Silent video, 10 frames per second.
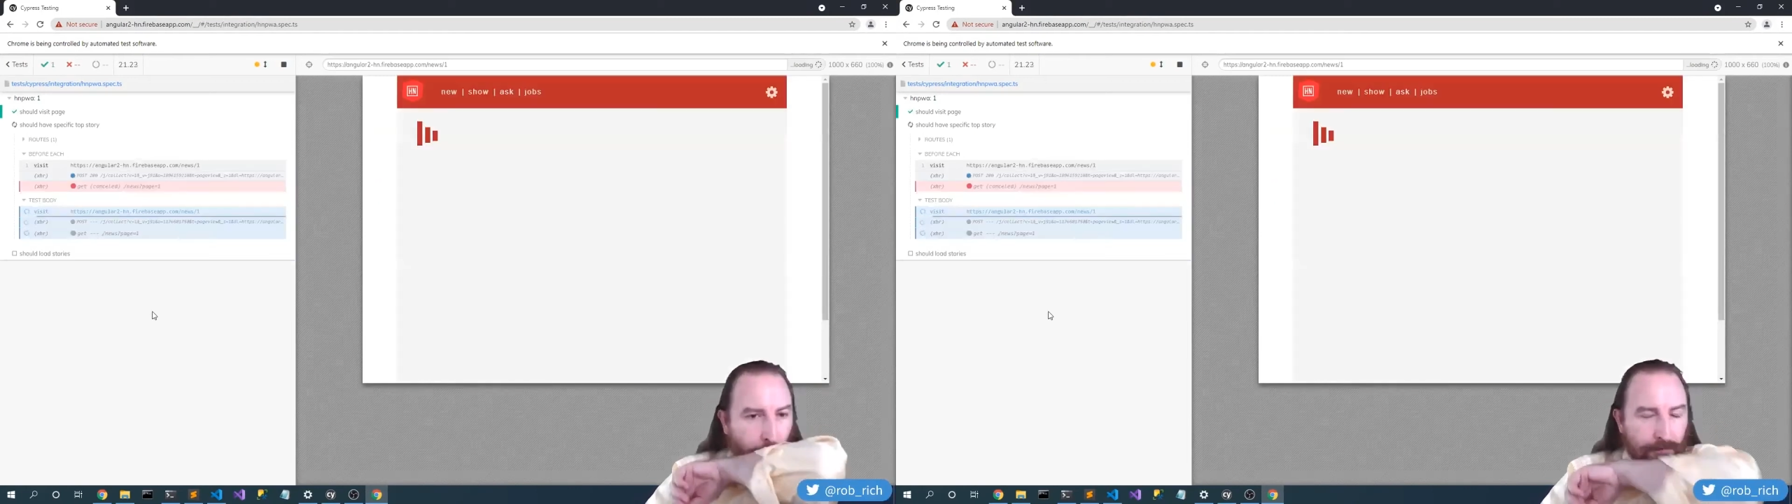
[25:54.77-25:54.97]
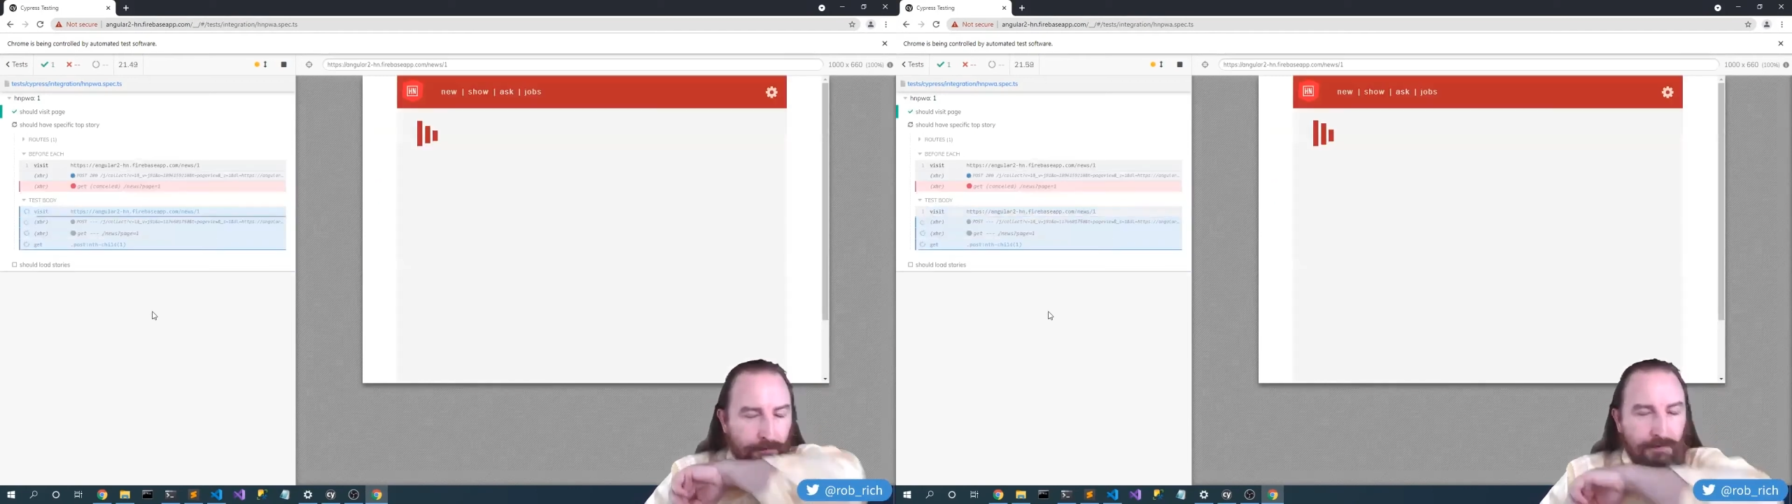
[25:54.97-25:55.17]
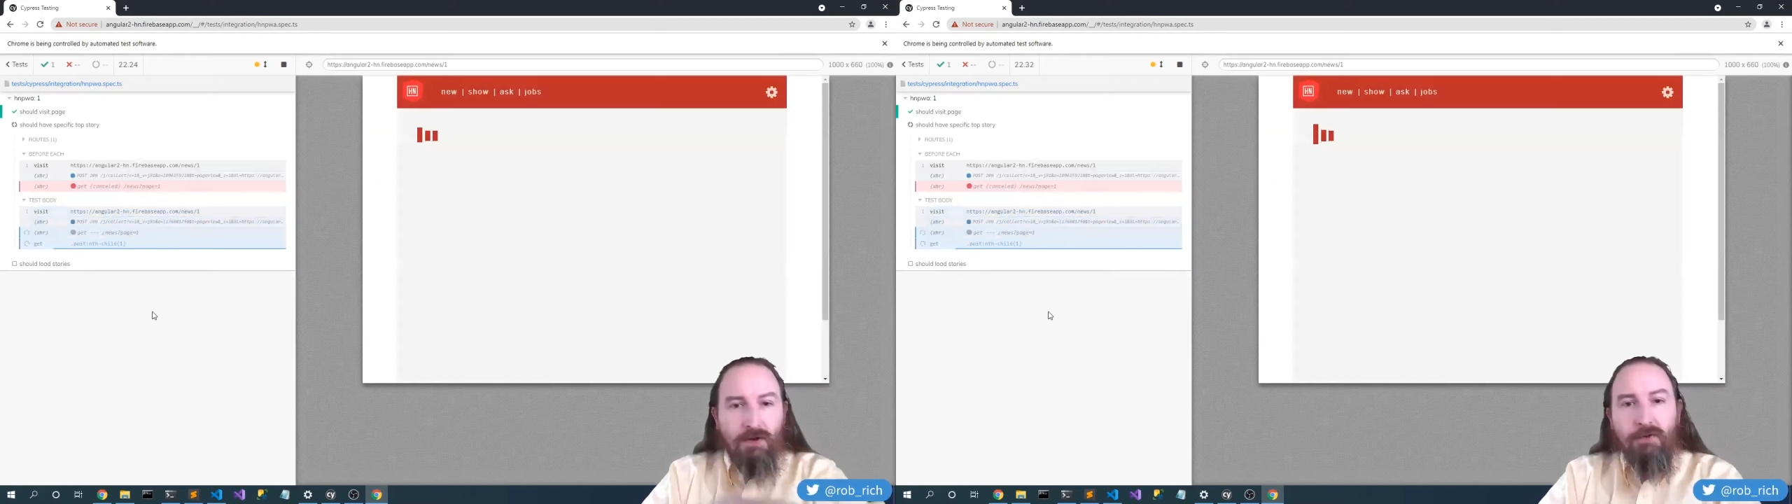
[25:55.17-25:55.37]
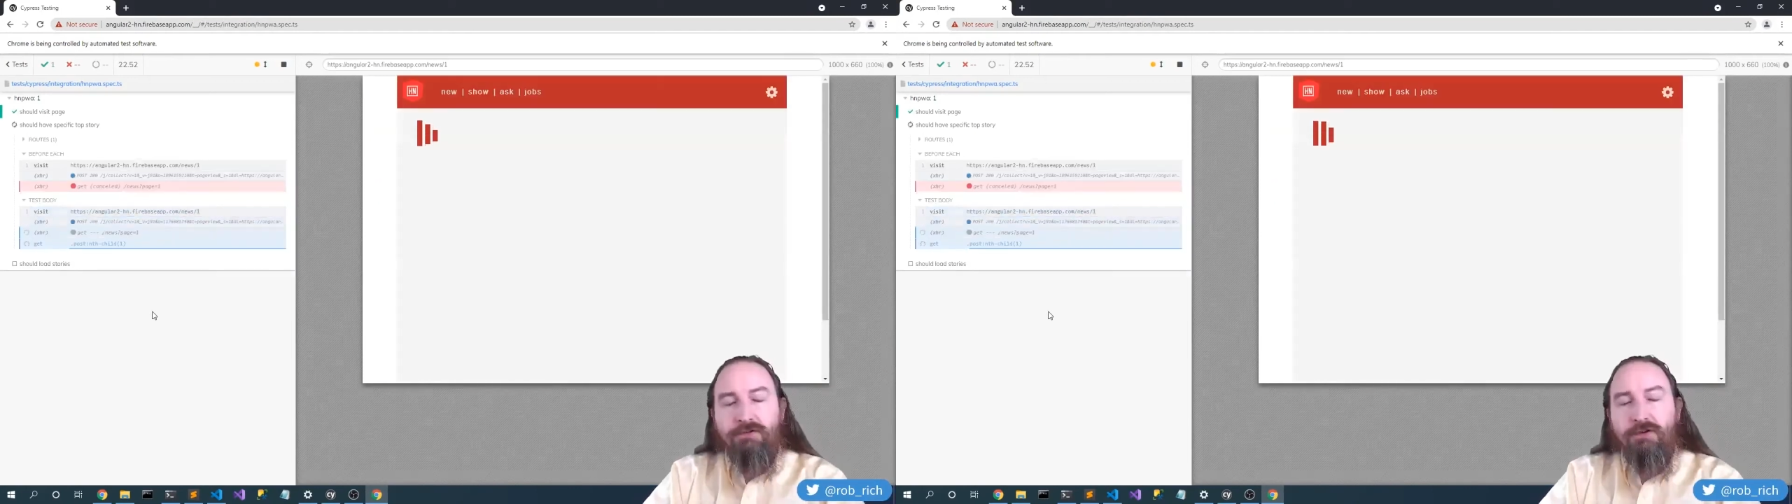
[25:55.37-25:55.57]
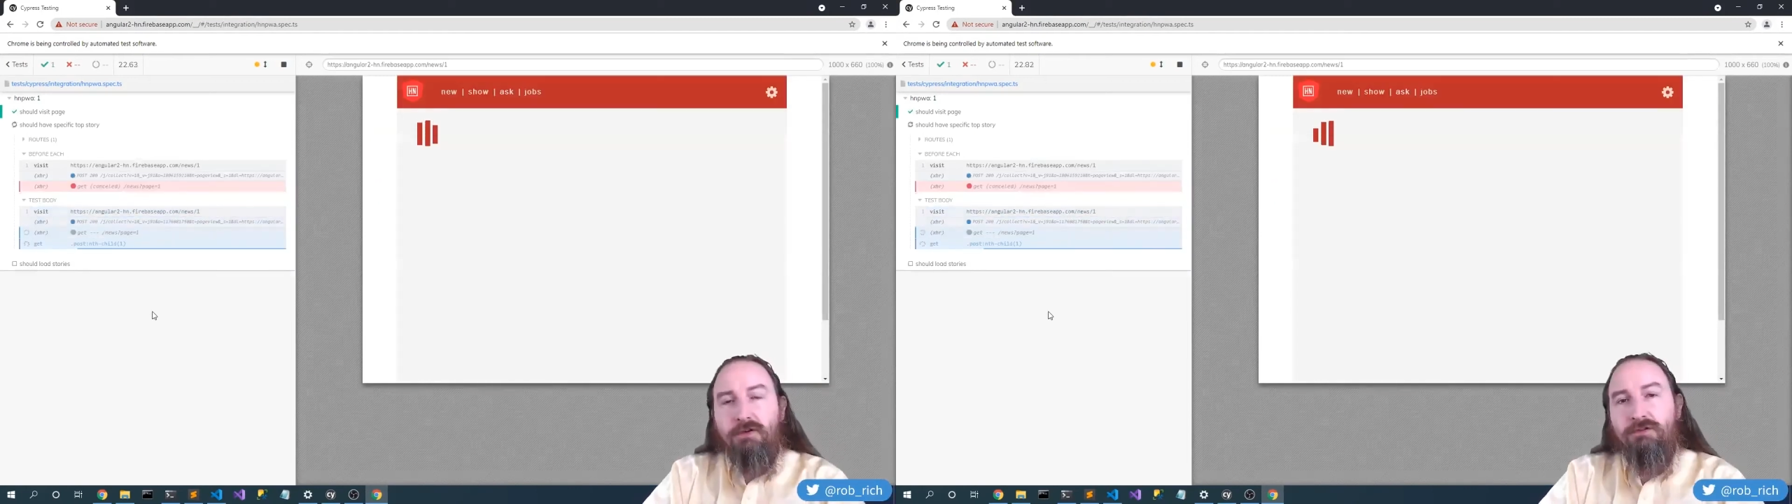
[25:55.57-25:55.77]
Now, we
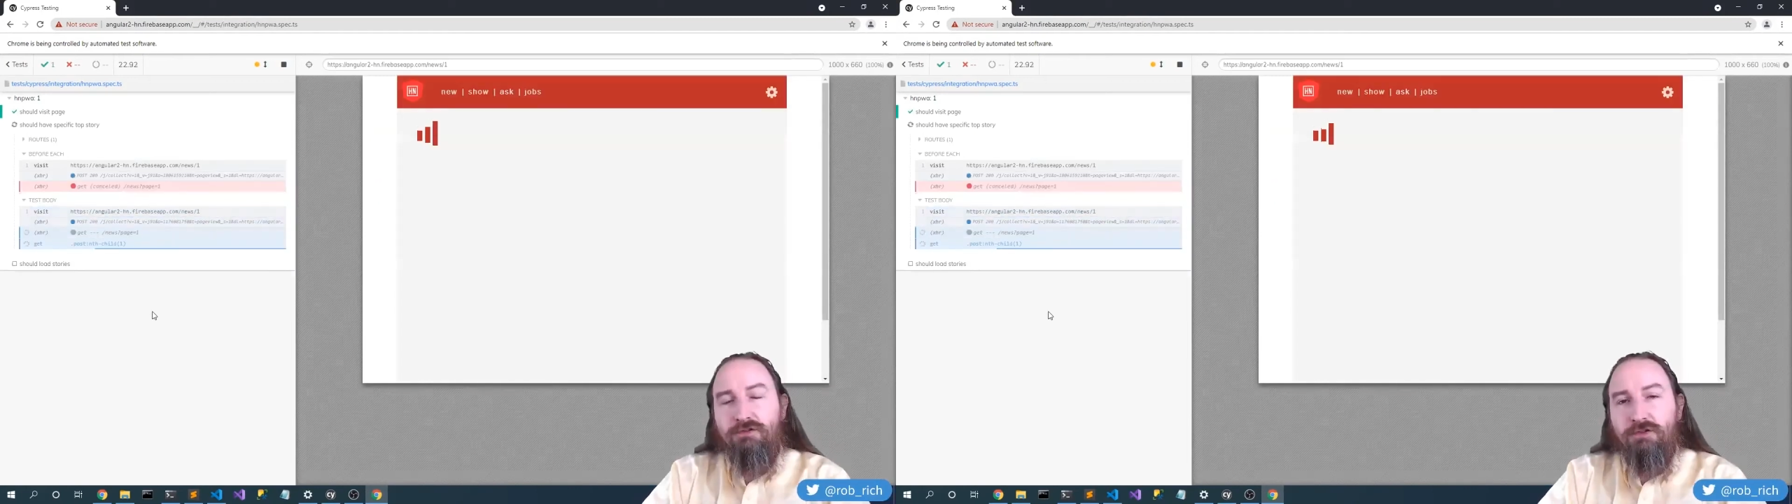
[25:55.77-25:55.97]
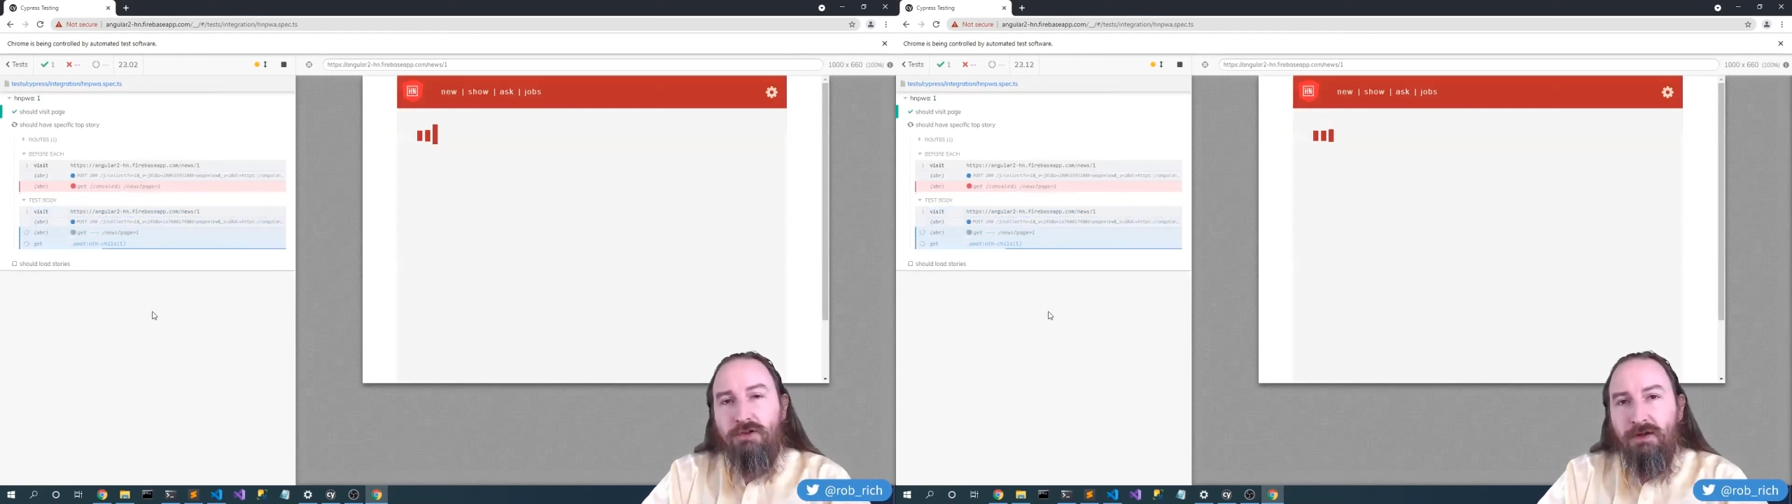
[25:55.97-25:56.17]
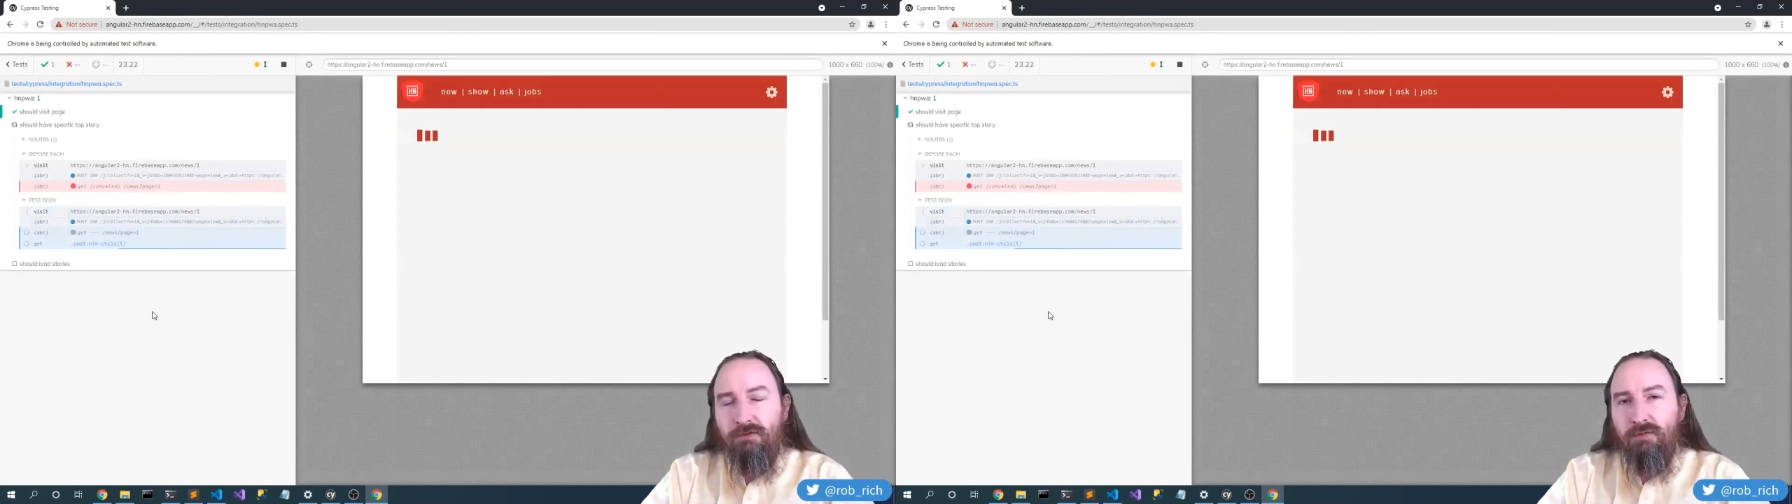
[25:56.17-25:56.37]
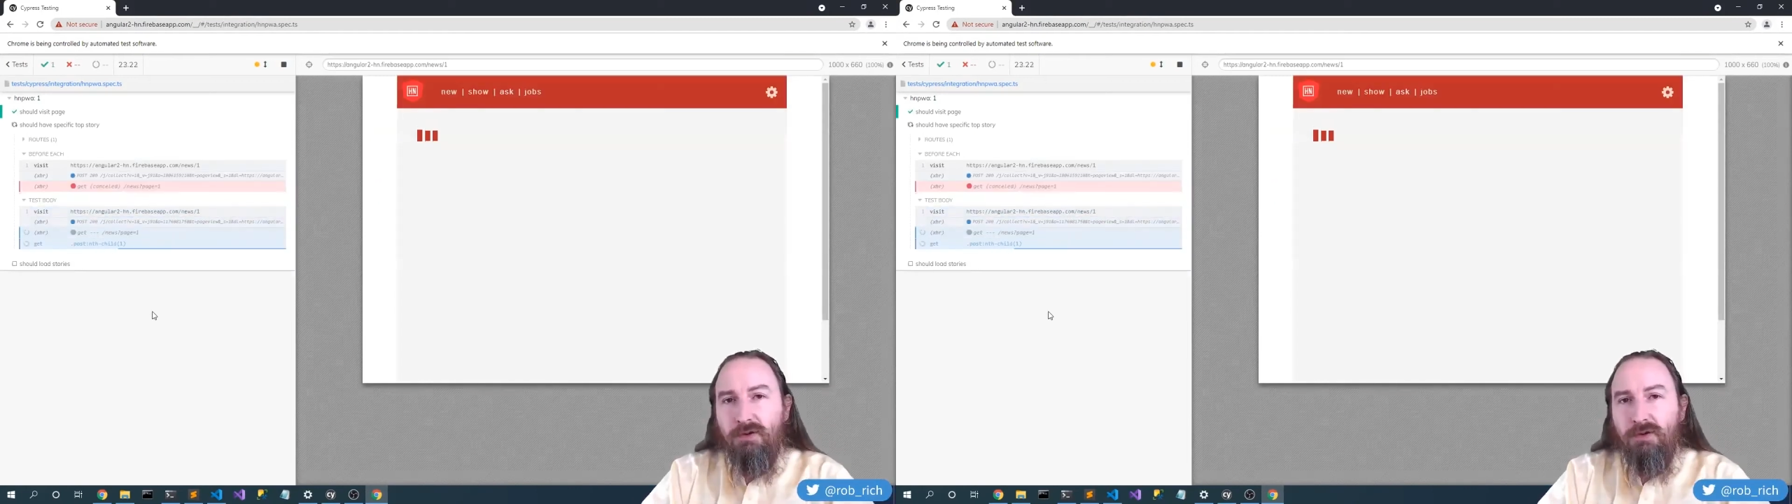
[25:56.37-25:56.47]
shouldn't just